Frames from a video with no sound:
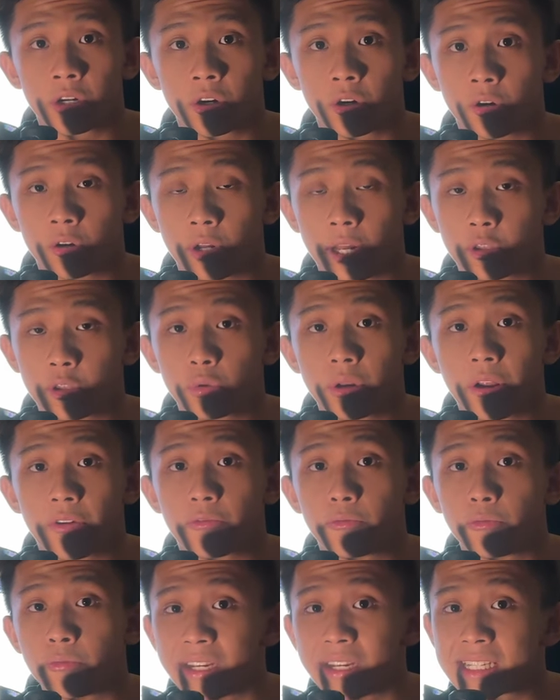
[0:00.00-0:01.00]
or I don't have
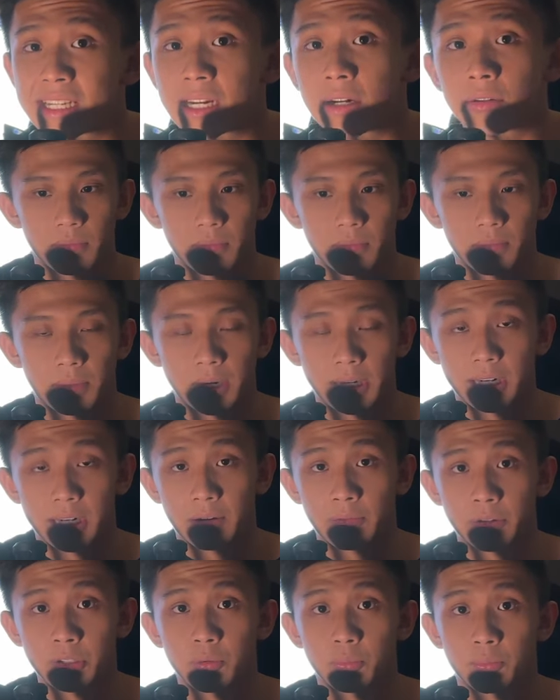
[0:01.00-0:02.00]
result, but I
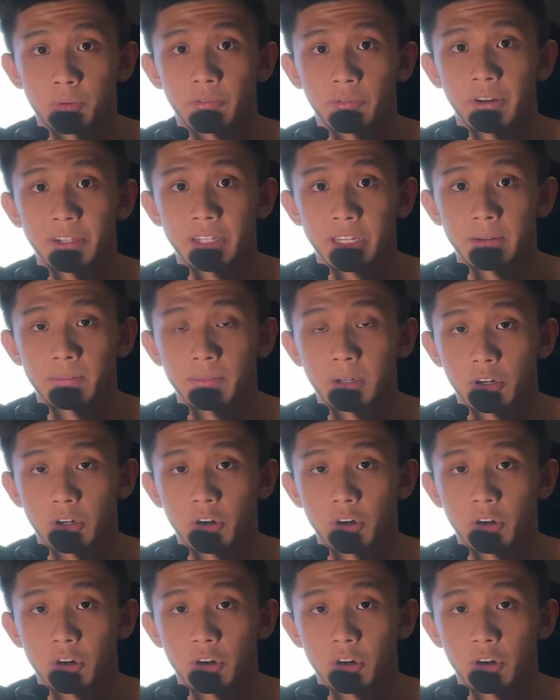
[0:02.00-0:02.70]
want to provide them a